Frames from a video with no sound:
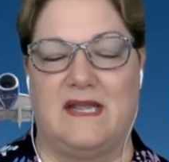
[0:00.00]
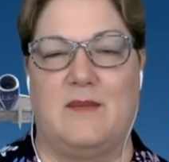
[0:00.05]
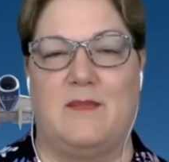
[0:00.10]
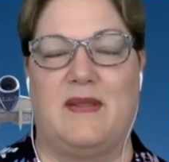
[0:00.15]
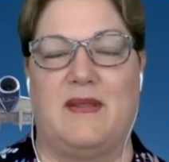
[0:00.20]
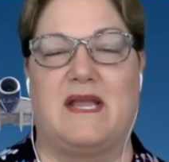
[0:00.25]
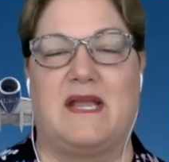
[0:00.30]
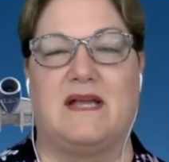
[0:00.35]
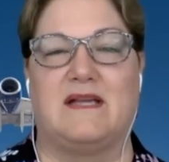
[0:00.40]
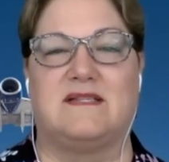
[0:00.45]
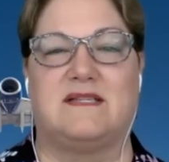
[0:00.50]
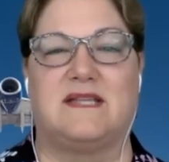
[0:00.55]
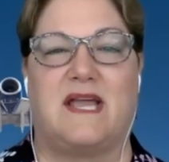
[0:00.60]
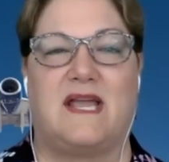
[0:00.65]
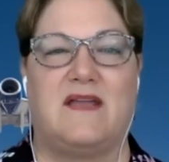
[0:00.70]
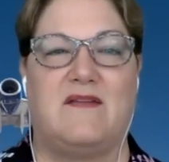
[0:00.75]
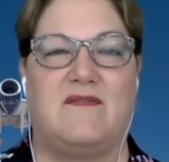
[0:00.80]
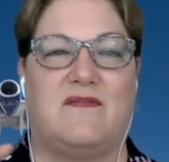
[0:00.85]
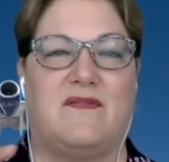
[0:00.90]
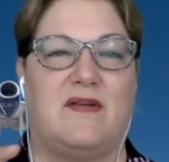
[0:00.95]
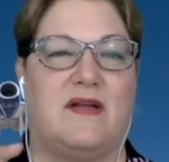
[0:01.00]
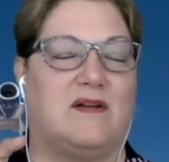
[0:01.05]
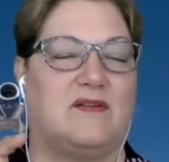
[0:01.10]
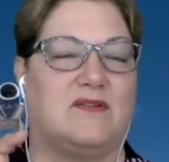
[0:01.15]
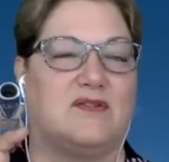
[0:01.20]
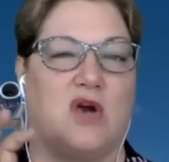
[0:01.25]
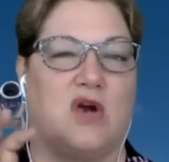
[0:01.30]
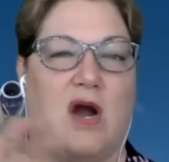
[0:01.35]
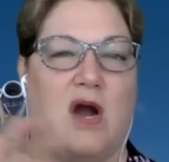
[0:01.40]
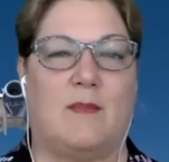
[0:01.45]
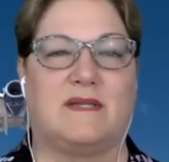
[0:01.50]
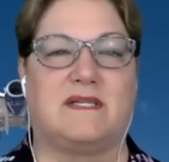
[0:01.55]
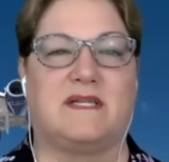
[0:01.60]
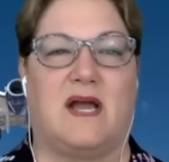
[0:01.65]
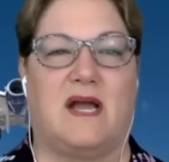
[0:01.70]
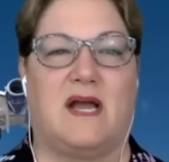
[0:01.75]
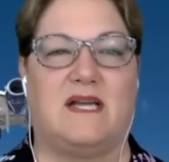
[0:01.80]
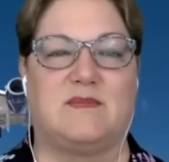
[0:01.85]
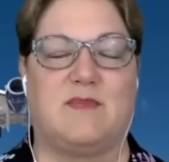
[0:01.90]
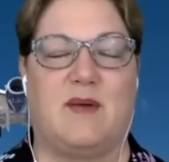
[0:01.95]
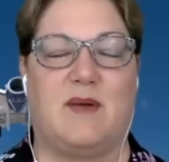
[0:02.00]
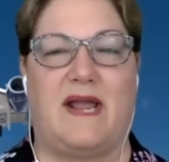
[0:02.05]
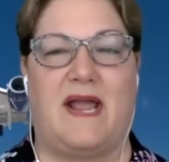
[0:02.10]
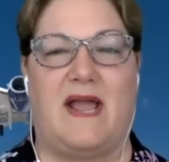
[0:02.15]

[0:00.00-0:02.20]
because they felt traumatized by